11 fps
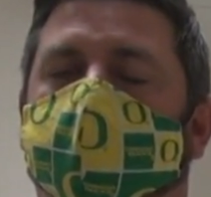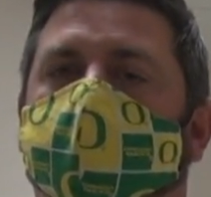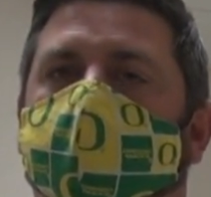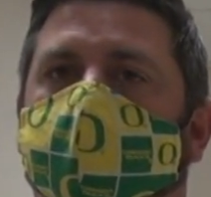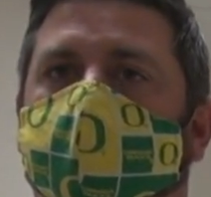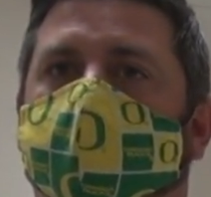
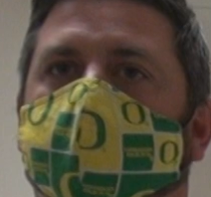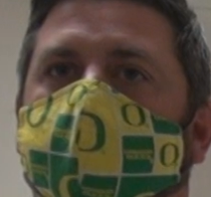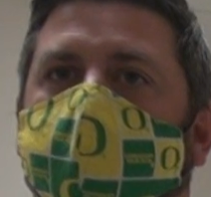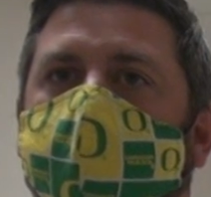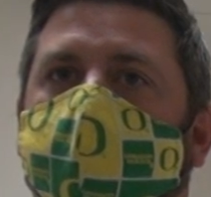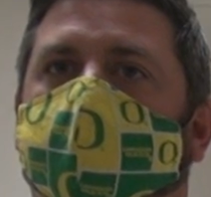you know, you
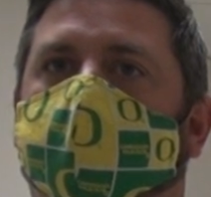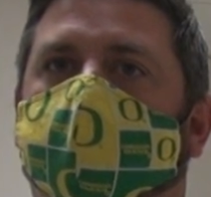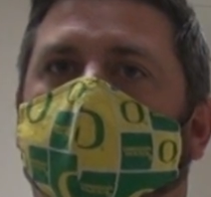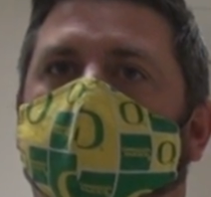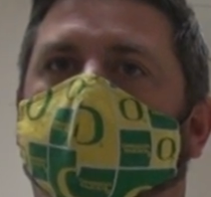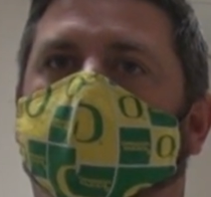said that,
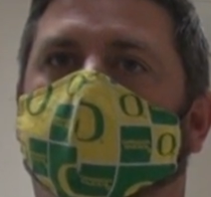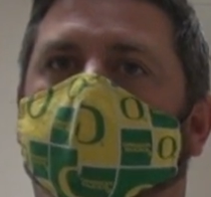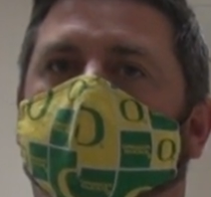you know,